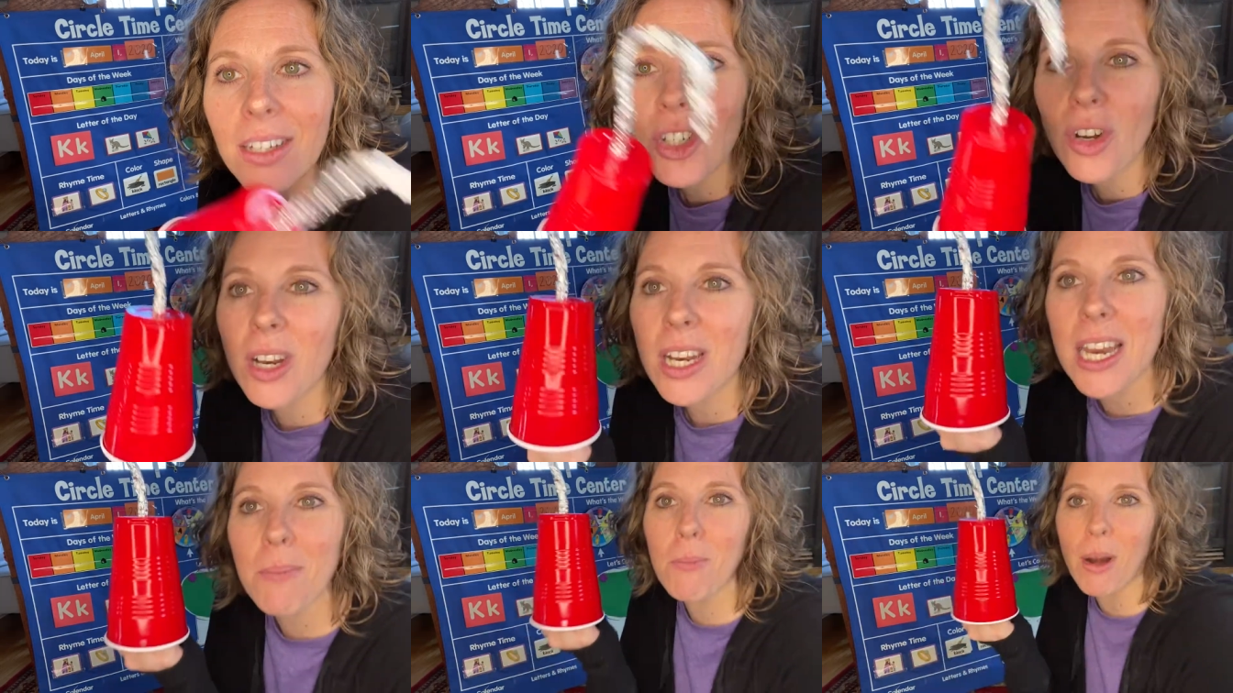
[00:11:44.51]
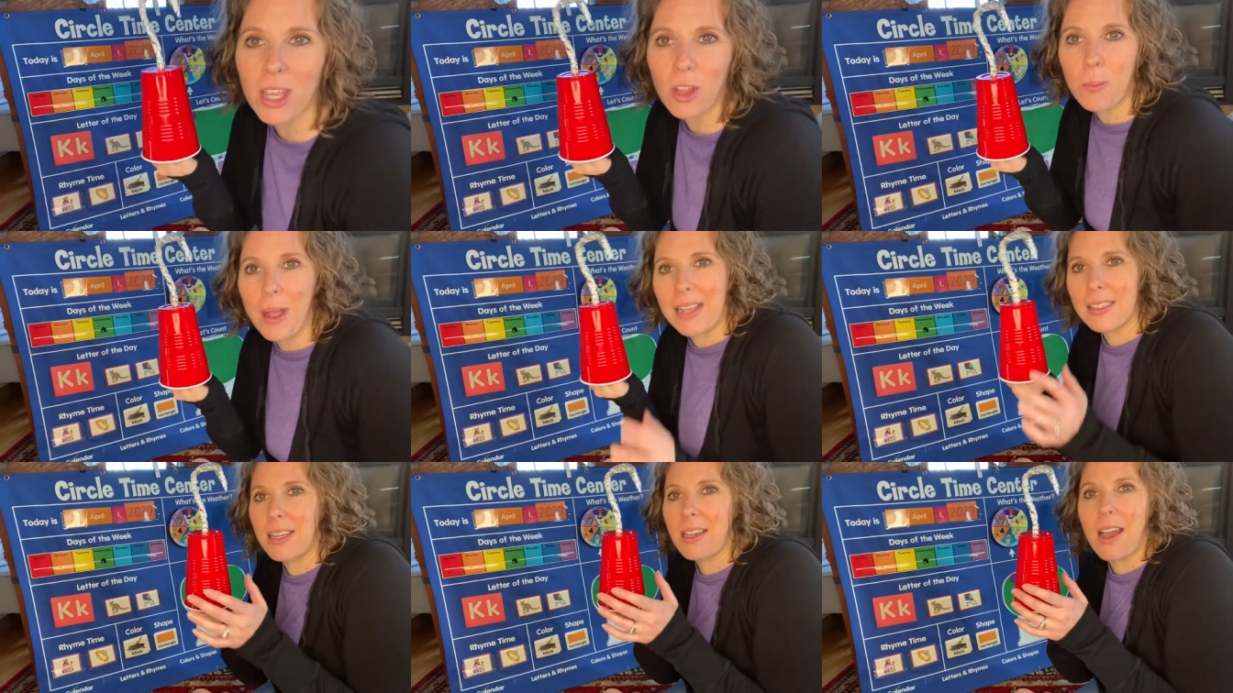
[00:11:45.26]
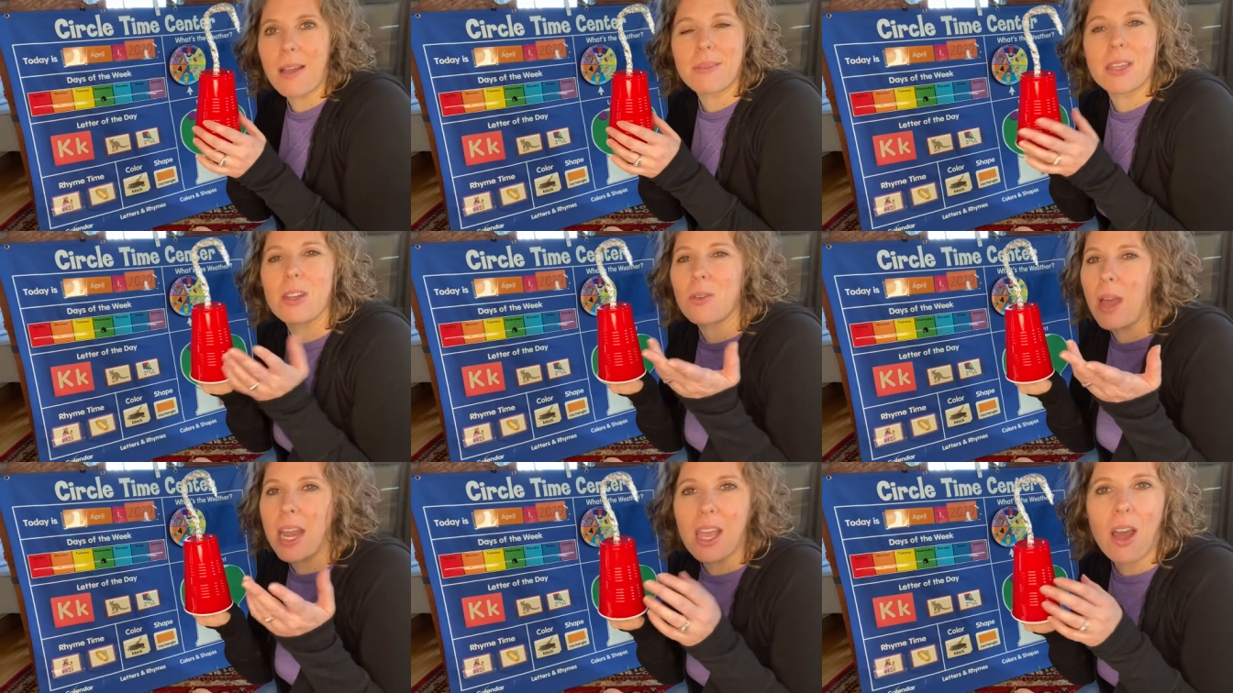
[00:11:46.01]
You're going to need a regular plastic cut. You can do
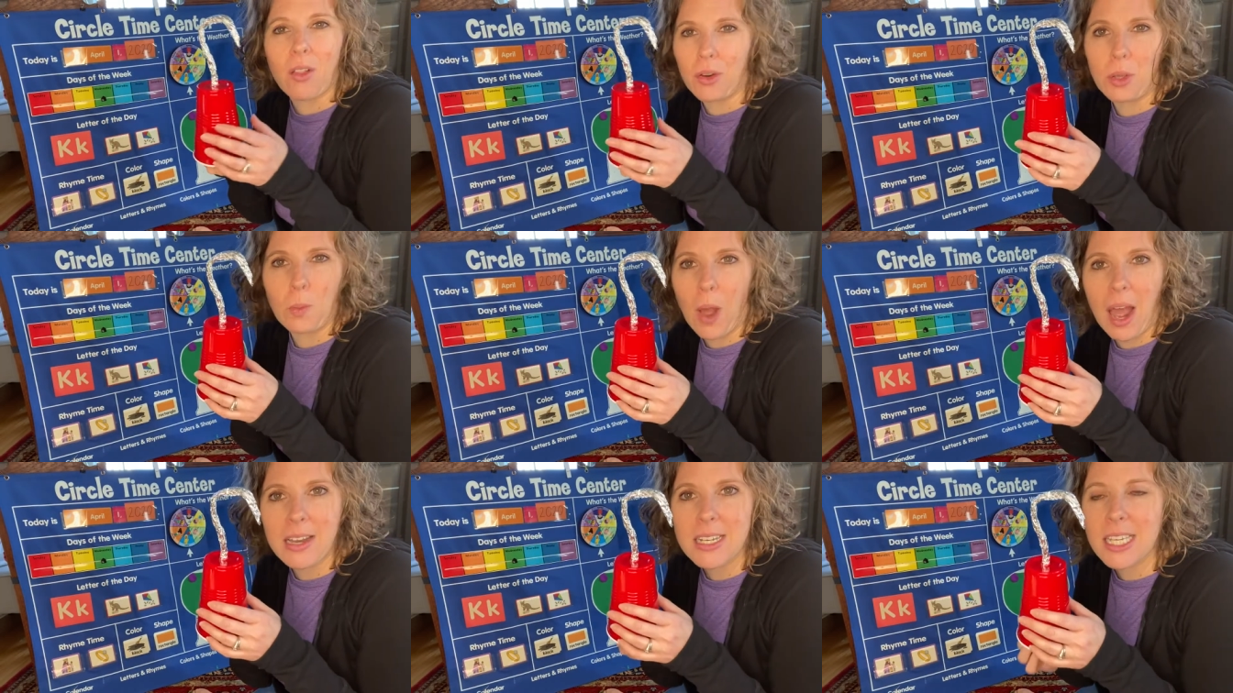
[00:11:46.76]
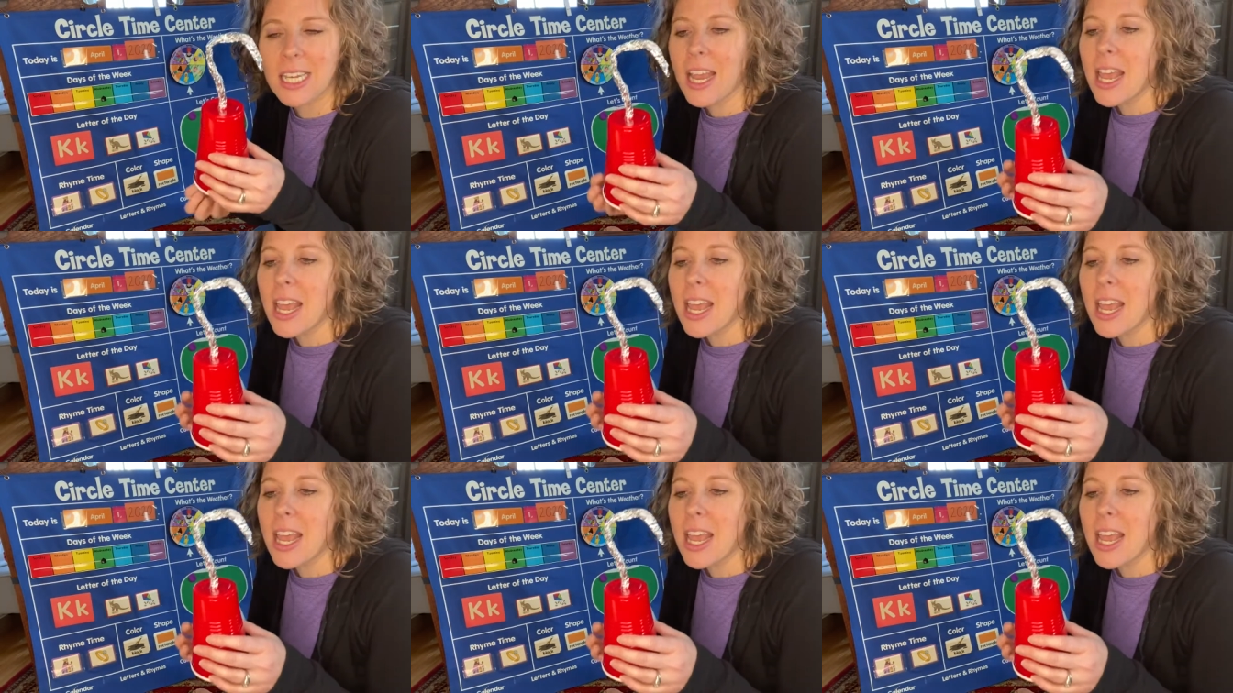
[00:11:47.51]
any color you want.